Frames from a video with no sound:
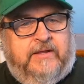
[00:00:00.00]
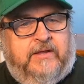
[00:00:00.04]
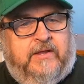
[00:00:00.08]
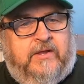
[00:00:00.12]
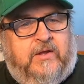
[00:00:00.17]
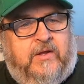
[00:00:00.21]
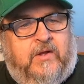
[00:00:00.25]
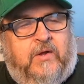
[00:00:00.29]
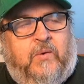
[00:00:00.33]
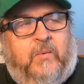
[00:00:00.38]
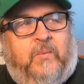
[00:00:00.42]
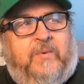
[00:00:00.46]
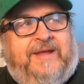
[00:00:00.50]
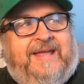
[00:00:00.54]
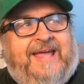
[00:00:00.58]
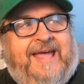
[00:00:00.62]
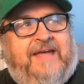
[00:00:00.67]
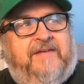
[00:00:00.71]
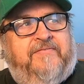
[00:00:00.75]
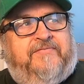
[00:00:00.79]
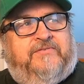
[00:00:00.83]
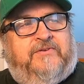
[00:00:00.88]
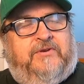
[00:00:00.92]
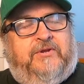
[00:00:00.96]
we
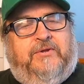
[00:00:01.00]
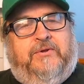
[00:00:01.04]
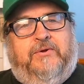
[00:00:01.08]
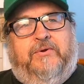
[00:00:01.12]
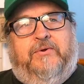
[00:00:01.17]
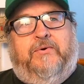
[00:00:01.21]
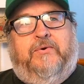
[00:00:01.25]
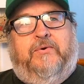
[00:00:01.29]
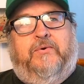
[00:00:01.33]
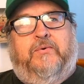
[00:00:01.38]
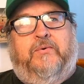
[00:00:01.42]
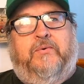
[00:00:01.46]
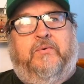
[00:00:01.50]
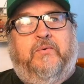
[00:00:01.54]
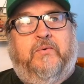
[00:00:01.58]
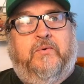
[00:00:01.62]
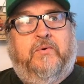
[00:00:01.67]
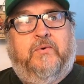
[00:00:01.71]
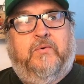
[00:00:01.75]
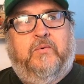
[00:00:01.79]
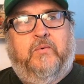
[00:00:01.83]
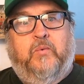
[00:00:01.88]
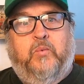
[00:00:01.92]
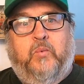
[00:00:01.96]
have to
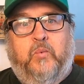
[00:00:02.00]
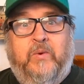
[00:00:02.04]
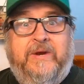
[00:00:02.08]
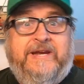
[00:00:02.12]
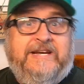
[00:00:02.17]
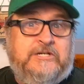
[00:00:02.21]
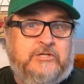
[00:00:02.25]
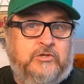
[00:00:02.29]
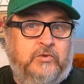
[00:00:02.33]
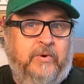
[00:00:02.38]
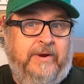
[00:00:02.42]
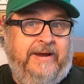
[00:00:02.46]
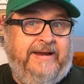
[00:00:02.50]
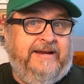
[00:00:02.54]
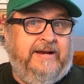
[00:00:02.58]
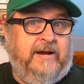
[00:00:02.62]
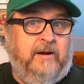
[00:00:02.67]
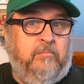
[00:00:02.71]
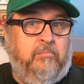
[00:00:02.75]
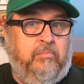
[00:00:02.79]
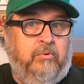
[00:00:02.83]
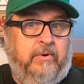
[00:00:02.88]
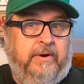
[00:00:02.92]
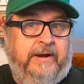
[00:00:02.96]
retrain our brain.